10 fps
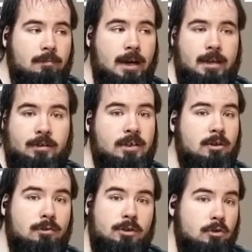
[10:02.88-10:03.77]
by a
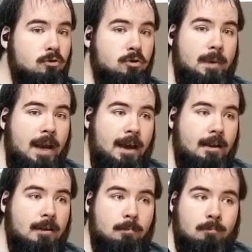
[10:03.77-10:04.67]
secret
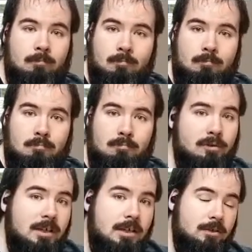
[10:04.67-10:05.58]
douchebag,
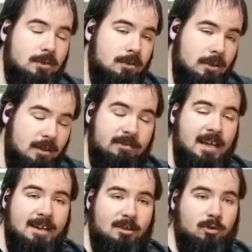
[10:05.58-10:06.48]
please give
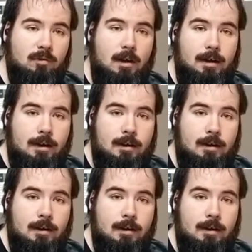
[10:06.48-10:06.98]
that a try.